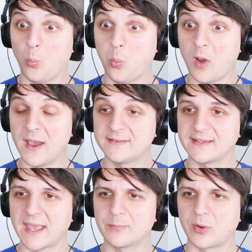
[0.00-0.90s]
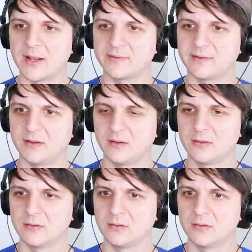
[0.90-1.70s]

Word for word: What? And Pride is here?